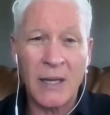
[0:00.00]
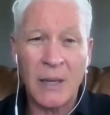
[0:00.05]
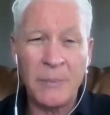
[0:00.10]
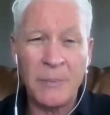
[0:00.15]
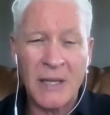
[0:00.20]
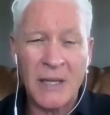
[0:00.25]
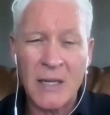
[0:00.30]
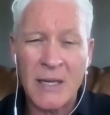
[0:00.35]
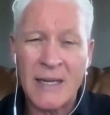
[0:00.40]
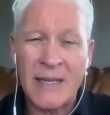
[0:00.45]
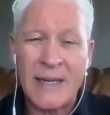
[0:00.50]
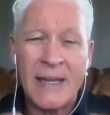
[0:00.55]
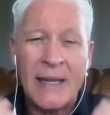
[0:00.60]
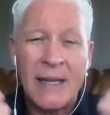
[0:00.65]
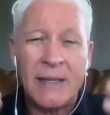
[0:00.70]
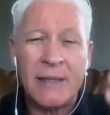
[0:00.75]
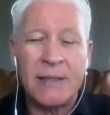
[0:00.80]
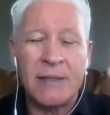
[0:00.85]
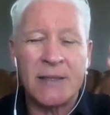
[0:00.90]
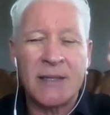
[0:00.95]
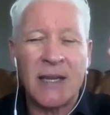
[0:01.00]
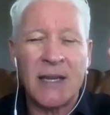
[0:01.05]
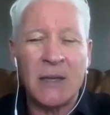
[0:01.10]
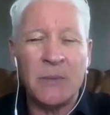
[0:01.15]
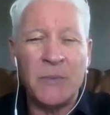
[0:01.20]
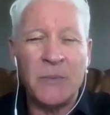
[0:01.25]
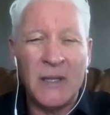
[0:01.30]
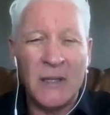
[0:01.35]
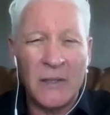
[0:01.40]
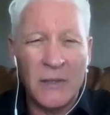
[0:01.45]
I mean, God had to
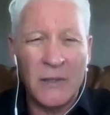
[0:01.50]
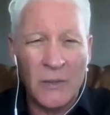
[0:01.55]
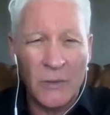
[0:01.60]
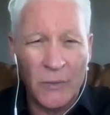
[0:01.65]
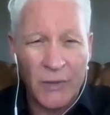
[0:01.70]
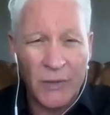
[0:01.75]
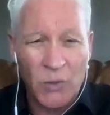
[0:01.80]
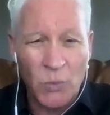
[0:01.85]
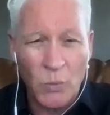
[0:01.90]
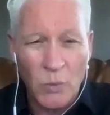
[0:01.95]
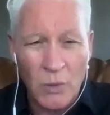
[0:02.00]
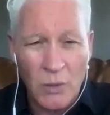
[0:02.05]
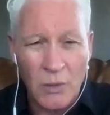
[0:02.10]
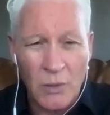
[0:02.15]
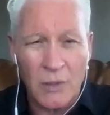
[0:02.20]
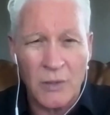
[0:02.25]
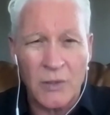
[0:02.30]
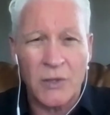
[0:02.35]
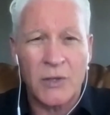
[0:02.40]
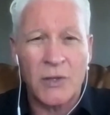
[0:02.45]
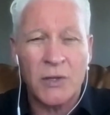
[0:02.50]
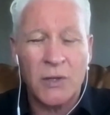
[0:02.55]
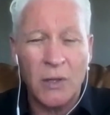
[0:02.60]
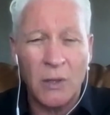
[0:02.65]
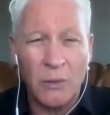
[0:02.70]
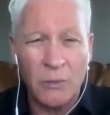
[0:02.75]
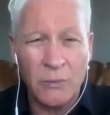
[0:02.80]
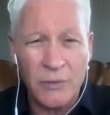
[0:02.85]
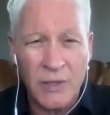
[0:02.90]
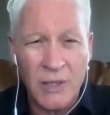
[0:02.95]
take me into his word
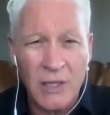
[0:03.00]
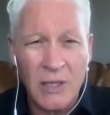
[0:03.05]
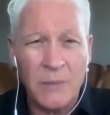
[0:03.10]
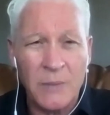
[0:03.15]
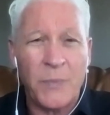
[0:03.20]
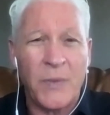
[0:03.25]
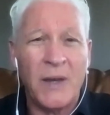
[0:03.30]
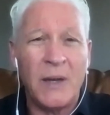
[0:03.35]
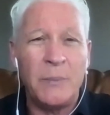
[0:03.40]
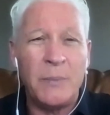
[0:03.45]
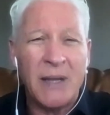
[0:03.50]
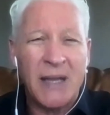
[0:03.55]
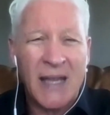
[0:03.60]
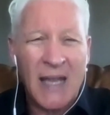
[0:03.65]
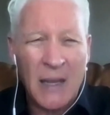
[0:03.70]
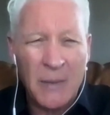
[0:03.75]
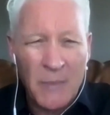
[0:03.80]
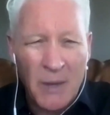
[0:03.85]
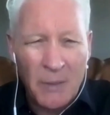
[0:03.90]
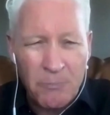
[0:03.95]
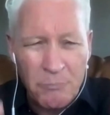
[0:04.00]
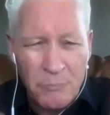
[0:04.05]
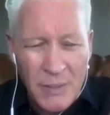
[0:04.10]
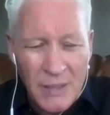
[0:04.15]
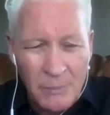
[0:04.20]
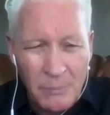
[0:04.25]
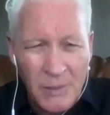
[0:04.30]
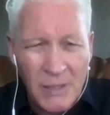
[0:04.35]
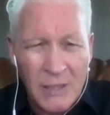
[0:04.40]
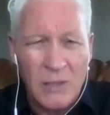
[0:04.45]
so deep that it became a
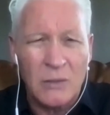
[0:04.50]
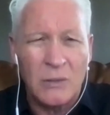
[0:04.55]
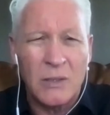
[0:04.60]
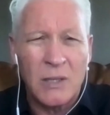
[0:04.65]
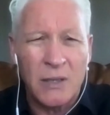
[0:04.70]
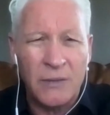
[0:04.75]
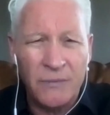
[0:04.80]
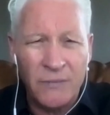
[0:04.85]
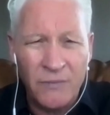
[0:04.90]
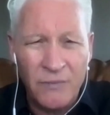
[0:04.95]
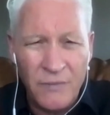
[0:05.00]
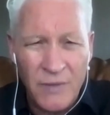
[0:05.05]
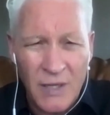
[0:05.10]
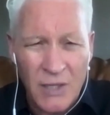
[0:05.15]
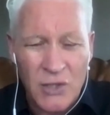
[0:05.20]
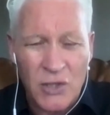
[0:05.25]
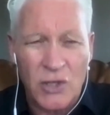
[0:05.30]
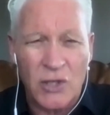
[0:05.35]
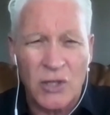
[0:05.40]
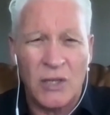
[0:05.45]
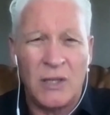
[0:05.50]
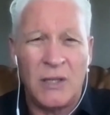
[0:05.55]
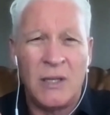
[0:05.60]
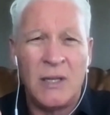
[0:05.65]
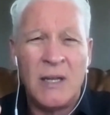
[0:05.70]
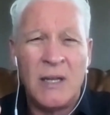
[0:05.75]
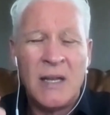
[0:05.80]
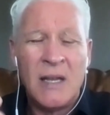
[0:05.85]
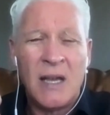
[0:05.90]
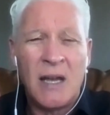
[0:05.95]
biblical
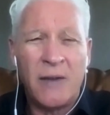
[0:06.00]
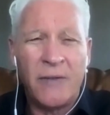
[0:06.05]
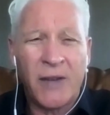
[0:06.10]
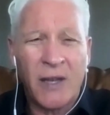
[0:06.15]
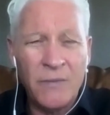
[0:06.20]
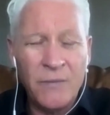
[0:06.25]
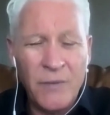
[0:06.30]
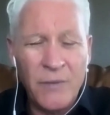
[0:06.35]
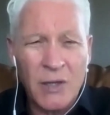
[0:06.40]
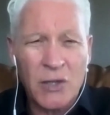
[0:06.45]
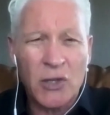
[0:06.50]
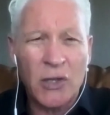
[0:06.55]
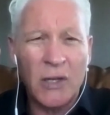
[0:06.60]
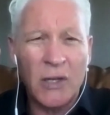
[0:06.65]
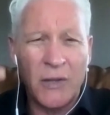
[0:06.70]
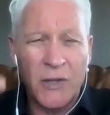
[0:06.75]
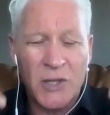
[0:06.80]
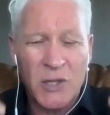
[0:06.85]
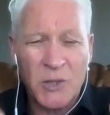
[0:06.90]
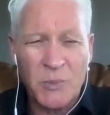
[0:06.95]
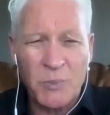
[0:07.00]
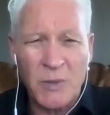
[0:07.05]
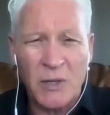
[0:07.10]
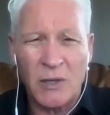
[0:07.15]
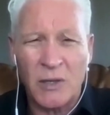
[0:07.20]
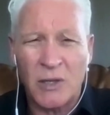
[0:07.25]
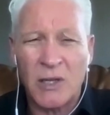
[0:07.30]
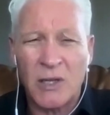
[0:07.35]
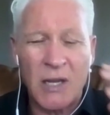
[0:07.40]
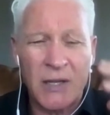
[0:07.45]
conviction of the
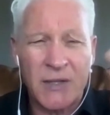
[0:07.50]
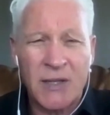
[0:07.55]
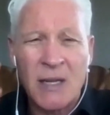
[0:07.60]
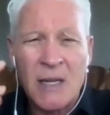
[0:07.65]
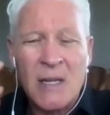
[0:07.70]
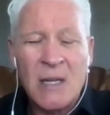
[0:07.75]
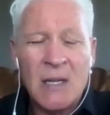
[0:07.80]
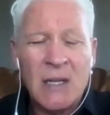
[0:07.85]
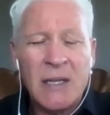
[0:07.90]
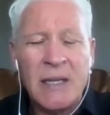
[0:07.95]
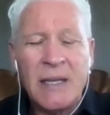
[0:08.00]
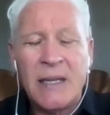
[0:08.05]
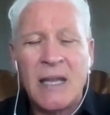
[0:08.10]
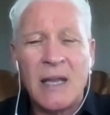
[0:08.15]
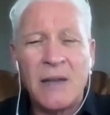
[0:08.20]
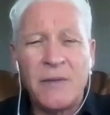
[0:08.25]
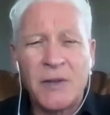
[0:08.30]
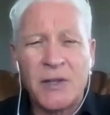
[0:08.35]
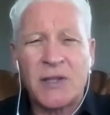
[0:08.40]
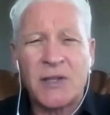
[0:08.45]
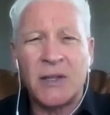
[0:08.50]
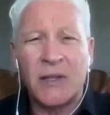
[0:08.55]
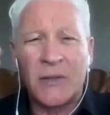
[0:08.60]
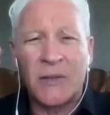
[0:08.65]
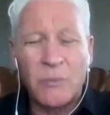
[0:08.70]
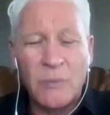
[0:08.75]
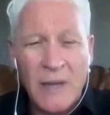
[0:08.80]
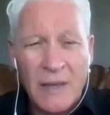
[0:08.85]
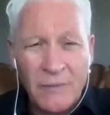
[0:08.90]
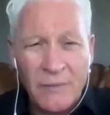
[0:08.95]
Spirit, because he gave us
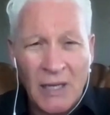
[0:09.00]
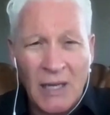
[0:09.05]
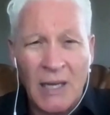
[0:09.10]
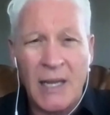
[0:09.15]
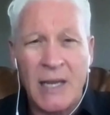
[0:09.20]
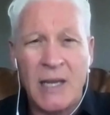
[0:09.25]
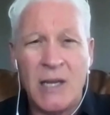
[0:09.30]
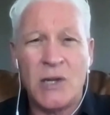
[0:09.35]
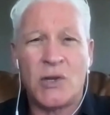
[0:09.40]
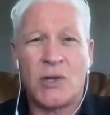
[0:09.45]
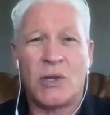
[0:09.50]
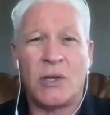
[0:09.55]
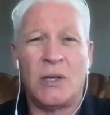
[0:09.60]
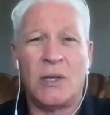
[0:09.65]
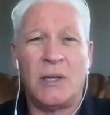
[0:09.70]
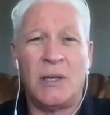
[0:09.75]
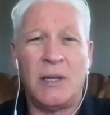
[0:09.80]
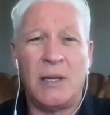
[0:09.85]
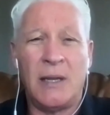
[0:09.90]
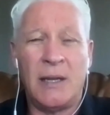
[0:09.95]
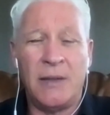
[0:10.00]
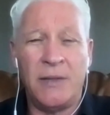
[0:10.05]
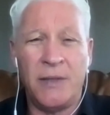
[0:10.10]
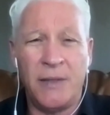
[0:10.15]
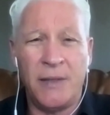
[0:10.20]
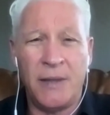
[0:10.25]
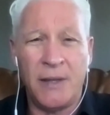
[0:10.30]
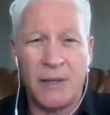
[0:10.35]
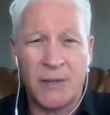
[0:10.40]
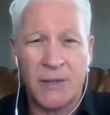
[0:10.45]
this revelation
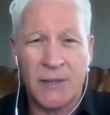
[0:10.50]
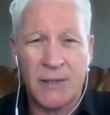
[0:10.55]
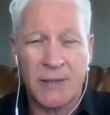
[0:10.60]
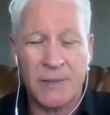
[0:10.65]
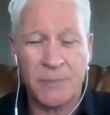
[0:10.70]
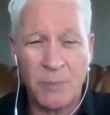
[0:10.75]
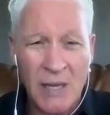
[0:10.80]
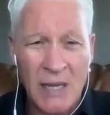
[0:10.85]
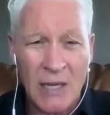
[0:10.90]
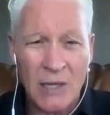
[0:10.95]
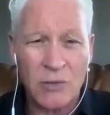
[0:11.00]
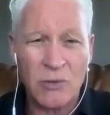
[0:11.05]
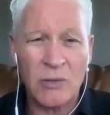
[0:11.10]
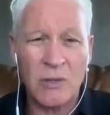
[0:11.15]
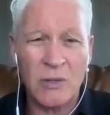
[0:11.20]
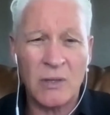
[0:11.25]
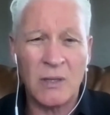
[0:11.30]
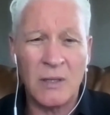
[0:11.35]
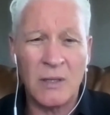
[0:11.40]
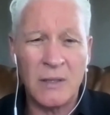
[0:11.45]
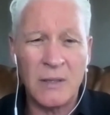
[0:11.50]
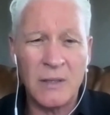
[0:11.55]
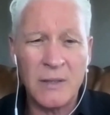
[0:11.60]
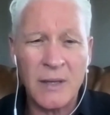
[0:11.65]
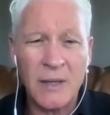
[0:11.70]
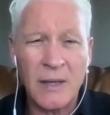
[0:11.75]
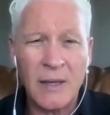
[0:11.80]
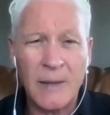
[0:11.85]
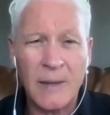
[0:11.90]
and this passion, and